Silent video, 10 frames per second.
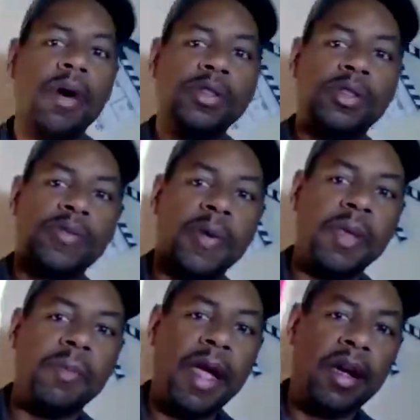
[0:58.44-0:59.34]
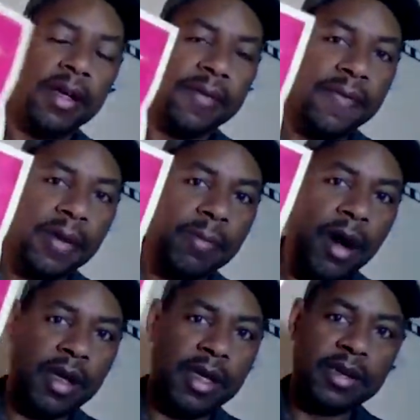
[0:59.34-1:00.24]
poster from the American film
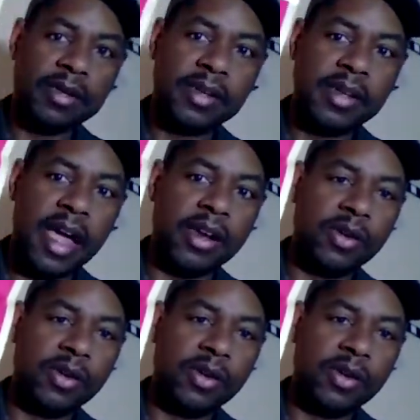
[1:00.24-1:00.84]
market. Kind of